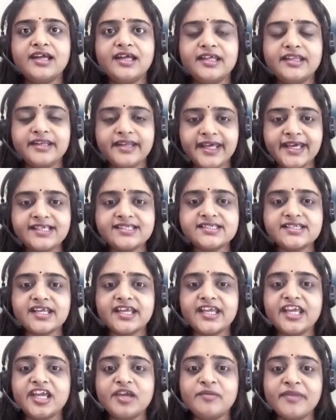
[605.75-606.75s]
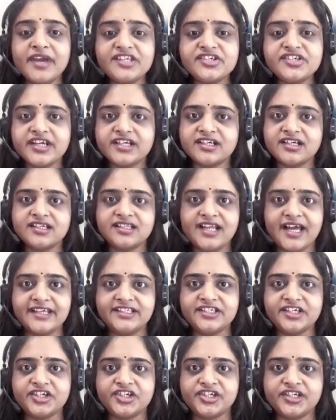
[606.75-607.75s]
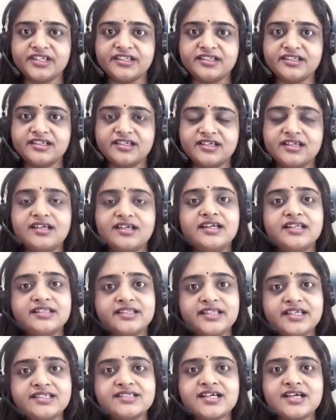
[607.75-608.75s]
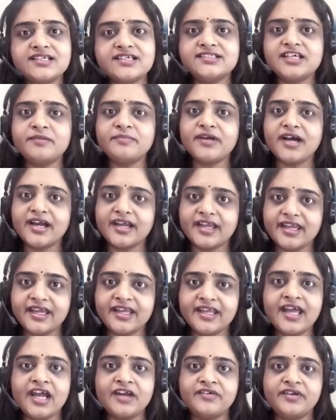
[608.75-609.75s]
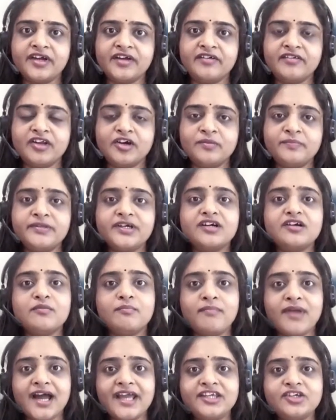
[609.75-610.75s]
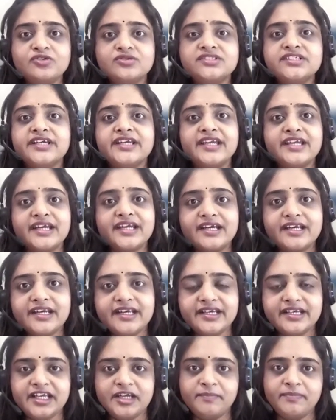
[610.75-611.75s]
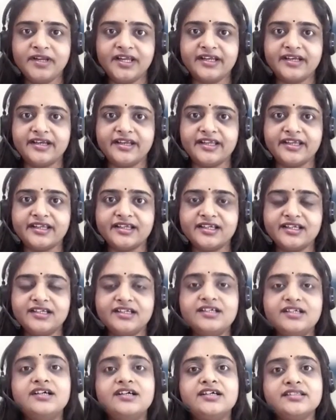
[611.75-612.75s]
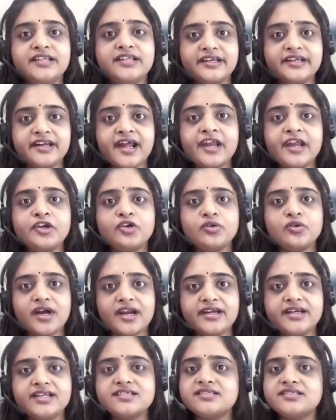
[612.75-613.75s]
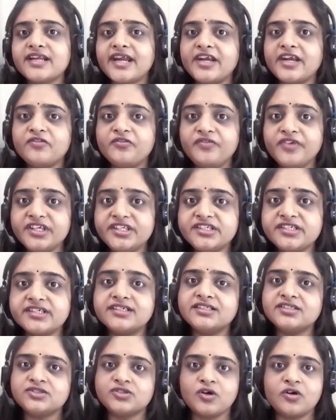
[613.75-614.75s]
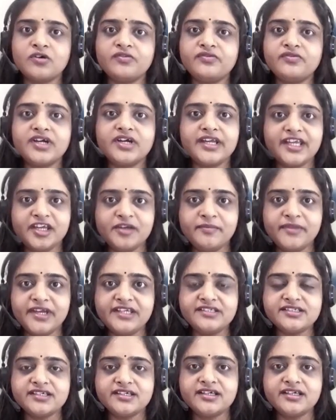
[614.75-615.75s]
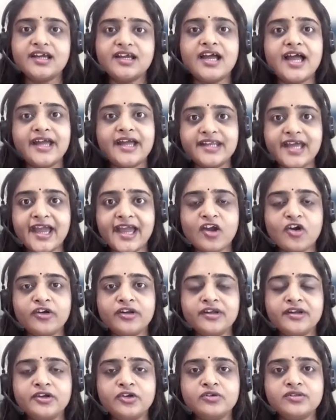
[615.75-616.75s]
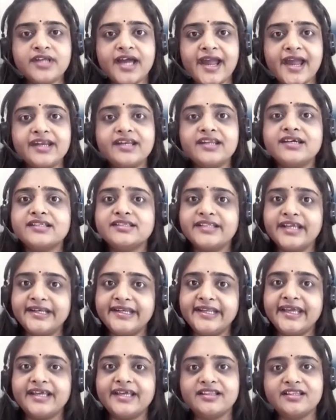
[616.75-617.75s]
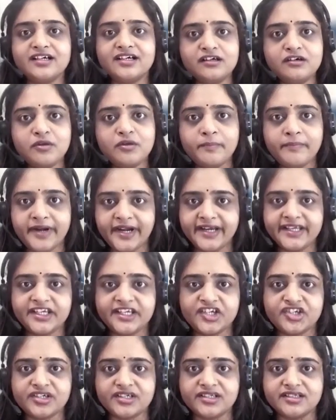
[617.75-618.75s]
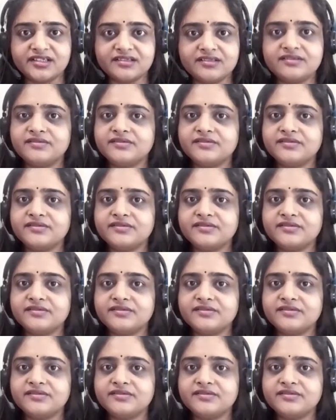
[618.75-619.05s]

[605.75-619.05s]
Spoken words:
Next, image recognition. This concept again have developed by using deep learning. They try to understand features of image and according to that they take the prediction.